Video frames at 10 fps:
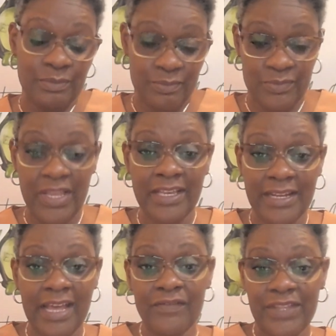taken
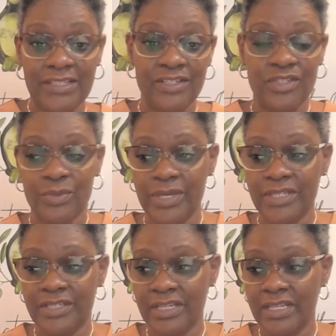out of that
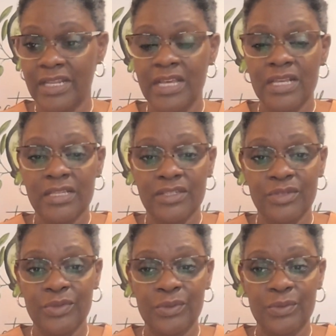situation
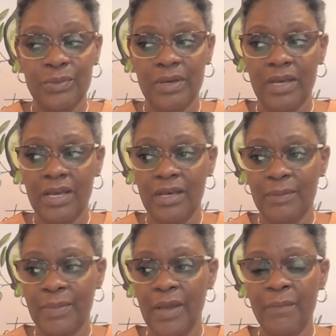to
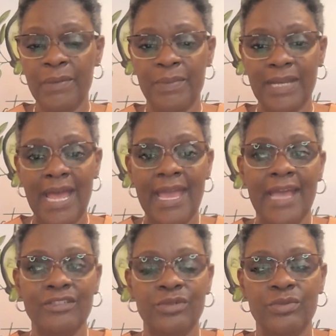help me. But I
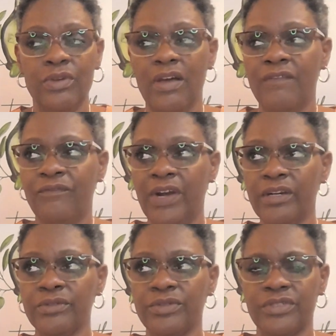had to
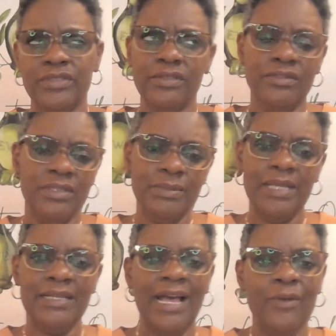first,
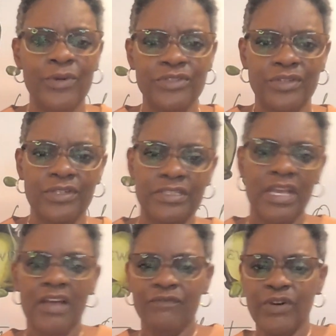sometimes God works on us.
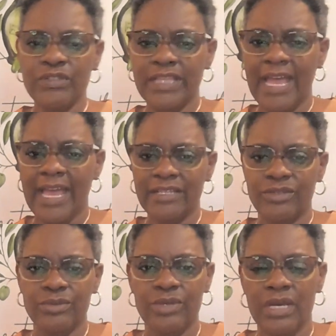First, I had
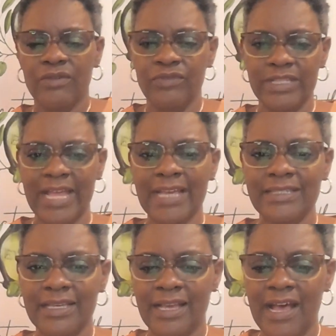to relax
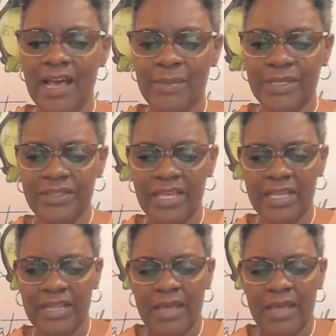and calm and then